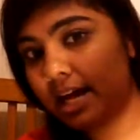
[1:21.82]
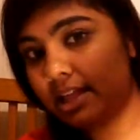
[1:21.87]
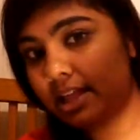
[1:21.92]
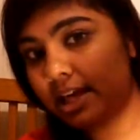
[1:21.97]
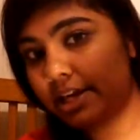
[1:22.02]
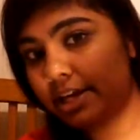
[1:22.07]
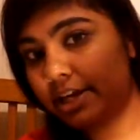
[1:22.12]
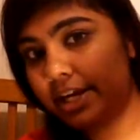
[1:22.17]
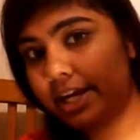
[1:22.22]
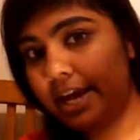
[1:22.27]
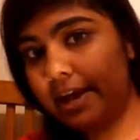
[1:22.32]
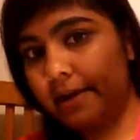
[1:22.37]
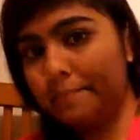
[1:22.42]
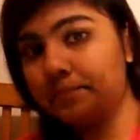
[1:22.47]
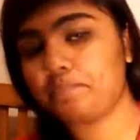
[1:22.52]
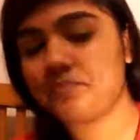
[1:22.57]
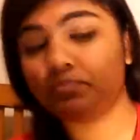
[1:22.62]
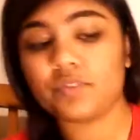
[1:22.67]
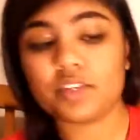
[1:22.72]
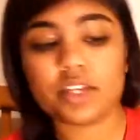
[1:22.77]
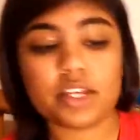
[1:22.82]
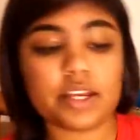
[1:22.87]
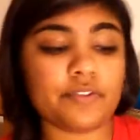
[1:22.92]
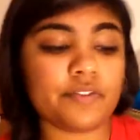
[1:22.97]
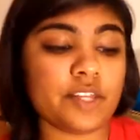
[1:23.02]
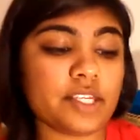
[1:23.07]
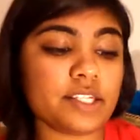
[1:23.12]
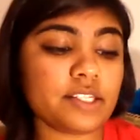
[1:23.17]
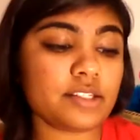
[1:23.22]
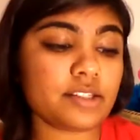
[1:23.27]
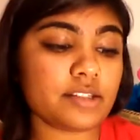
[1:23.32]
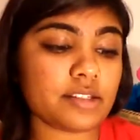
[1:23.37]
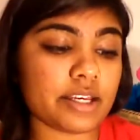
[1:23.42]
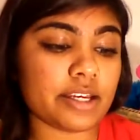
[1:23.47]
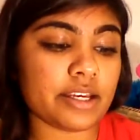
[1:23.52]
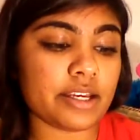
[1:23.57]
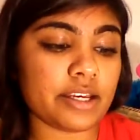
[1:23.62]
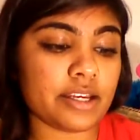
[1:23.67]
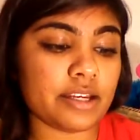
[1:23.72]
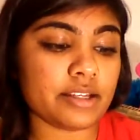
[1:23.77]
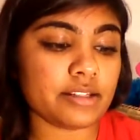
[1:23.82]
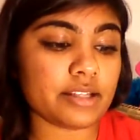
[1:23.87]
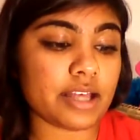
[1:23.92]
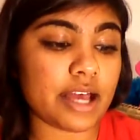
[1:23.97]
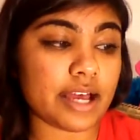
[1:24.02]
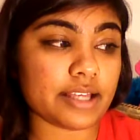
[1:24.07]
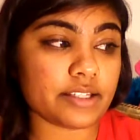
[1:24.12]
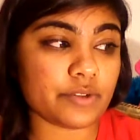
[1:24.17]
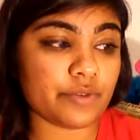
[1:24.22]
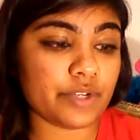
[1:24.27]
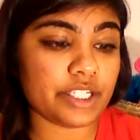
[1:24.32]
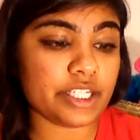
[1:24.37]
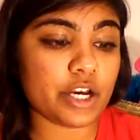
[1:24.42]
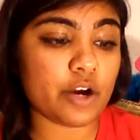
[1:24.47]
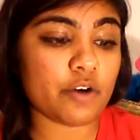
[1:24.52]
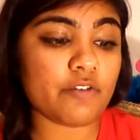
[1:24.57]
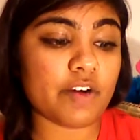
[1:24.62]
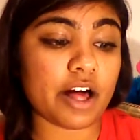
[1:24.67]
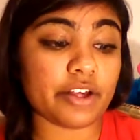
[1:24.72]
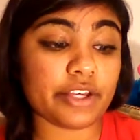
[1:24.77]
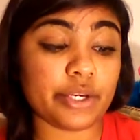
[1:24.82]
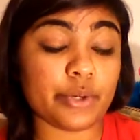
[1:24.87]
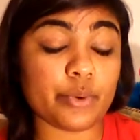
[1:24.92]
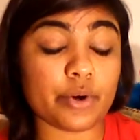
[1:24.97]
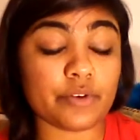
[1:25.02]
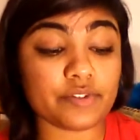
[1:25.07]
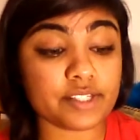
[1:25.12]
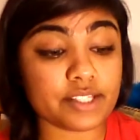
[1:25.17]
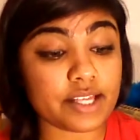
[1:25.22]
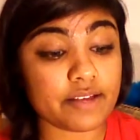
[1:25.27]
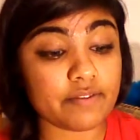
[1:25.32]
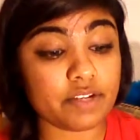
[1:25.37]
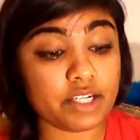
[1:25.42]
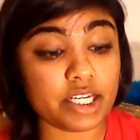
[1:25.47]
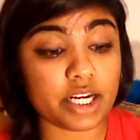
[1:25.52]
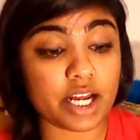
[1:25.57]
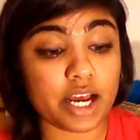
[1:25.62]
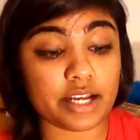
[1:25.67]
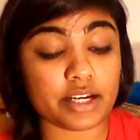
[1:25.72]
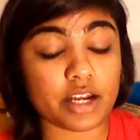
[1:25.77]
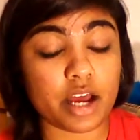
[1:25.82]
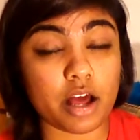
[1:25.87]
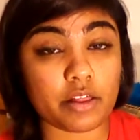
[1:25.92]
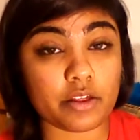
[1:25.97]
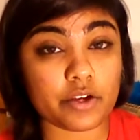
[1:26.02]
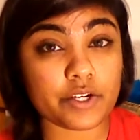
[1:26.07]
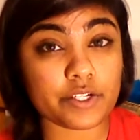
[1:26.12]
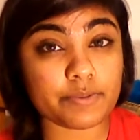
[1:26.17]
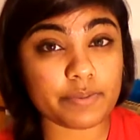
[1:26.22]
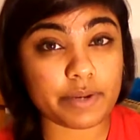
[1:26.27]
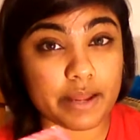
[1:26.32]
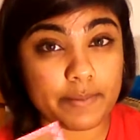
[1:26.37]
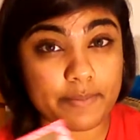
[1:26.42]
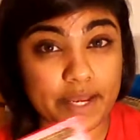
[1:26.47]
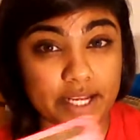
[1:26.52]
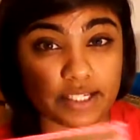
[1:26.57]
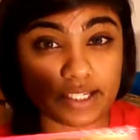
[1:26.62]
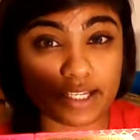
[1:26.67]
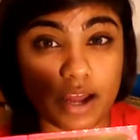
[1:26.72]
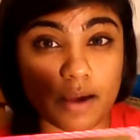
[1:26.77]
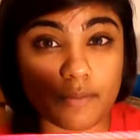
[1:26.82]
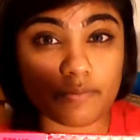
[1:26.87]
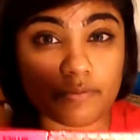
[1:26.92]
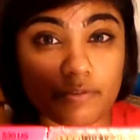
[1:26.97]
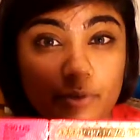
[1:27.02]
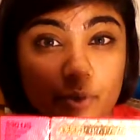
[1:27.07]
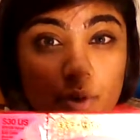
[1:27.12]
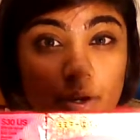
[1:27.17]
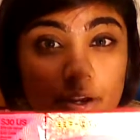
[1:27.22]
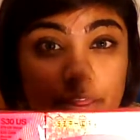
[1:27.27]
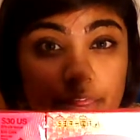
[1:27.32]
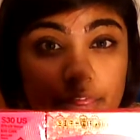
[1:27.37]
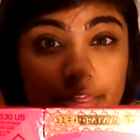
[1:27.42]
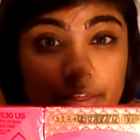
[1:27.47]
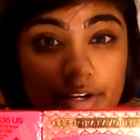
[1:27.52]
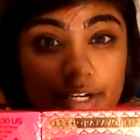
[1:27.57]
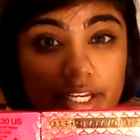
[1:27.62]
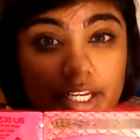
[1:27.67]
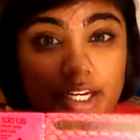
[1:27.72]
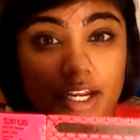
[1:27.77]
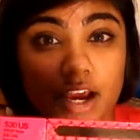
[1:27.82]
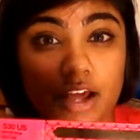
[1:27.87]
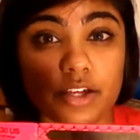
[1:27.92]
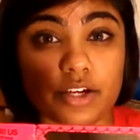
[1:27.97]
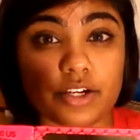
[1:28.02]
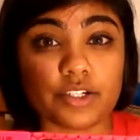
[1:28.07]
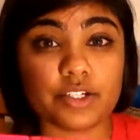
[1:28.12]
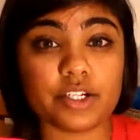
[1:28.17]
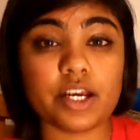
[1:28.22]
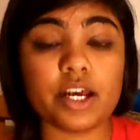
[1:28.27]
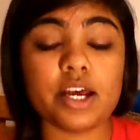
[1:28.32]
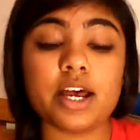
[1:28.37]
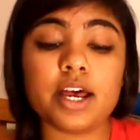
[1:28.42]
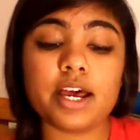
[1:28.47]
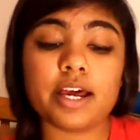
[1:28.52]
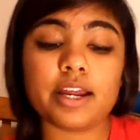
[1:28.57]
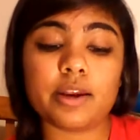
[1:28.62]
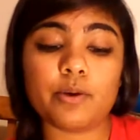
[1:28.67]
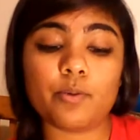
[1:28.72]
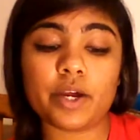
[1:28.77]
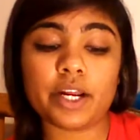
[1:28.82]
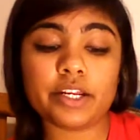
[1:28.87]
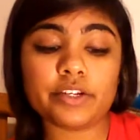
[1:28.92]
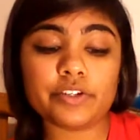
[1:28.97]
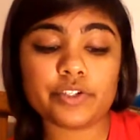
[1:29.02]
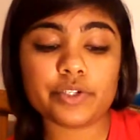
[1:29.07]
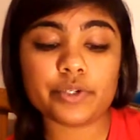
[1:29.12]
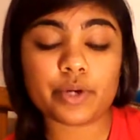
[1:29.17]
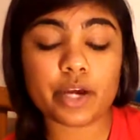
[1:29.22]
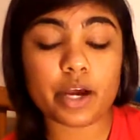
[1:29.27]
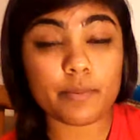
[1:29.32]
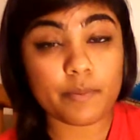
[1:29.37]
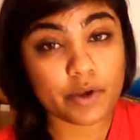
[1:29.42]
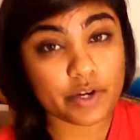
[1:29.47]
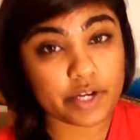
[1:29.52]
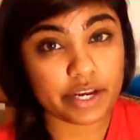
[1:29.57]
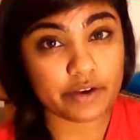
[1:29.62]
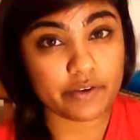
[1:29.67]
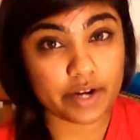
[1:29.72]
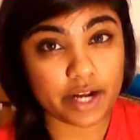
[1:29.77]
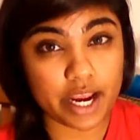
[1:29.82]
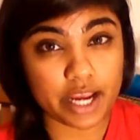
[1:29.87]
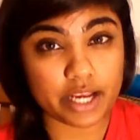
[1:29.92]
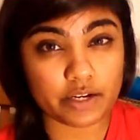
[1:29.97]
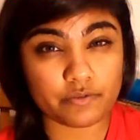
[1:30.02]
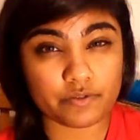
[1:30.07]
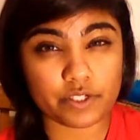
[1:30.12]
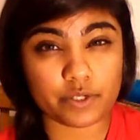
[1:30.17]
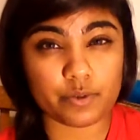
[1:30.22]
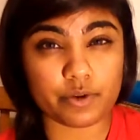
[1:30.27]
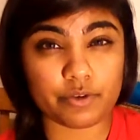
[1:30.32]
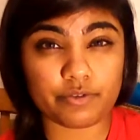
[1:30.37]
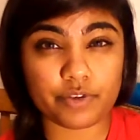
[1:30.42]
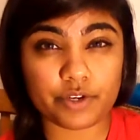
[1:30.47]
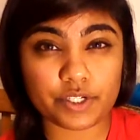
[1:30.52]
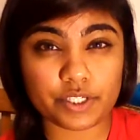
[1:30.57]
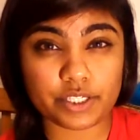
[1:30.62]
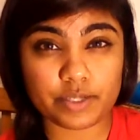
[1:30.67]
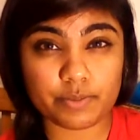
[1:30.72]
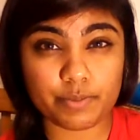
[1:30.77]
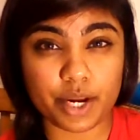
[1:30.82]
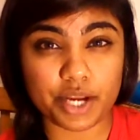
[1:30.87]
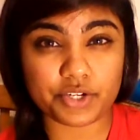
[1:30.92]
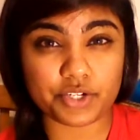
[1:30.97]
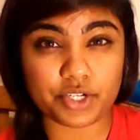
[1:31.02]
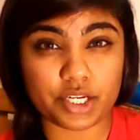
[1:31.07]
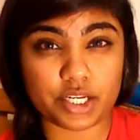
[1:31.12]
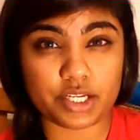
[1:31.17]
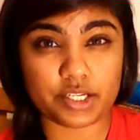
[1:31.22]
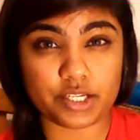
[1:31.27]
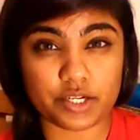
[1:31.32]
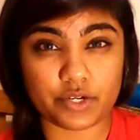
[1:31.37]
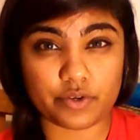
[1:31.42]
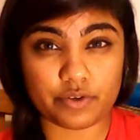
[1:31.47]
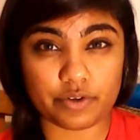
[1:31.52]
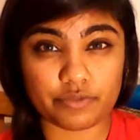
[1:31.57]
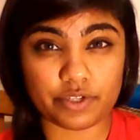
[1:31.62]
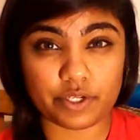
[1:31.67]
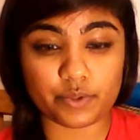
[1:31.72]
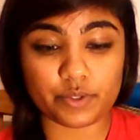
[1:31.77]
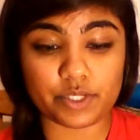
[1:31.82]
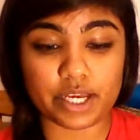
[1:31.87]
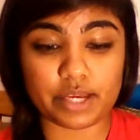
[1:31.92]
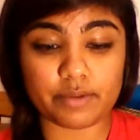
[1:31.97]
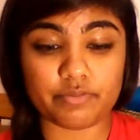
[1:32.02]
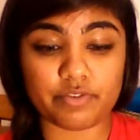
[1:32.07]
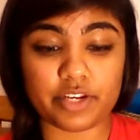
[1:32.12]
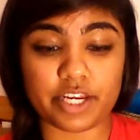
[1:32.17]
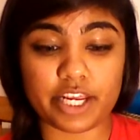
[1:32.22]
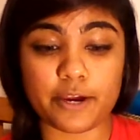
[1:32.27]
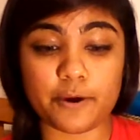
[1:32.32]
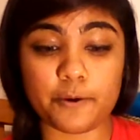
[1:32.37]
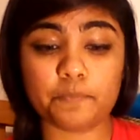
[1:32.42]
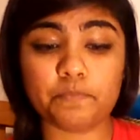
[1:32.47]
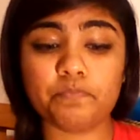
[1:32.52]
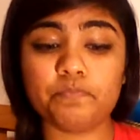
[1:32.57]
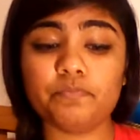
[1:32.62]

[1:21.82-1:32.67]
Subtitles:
Eyeliner Kit. And this has a retail value of $79, but I picked it up for $30. I wanted to come on here and kind of do a first impressions and a review type video